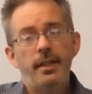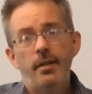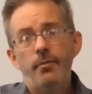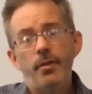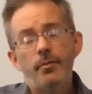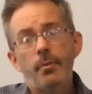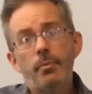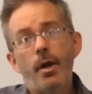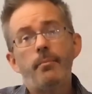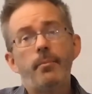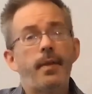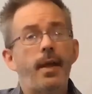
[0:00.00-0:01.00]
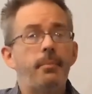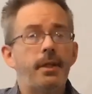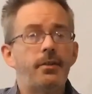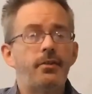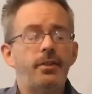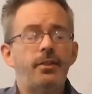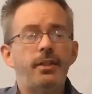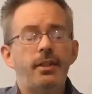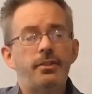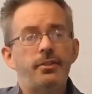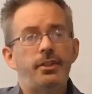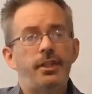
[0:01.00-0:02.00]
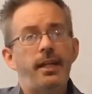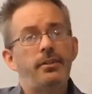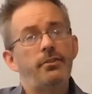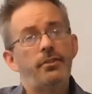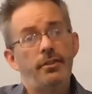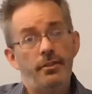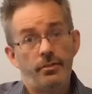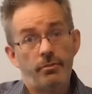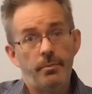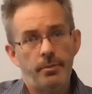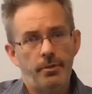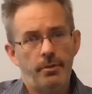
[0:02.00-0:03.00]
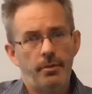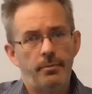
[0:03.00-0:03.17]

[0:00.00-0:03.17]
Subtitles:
And we have no problem with that because it did not change the scripture.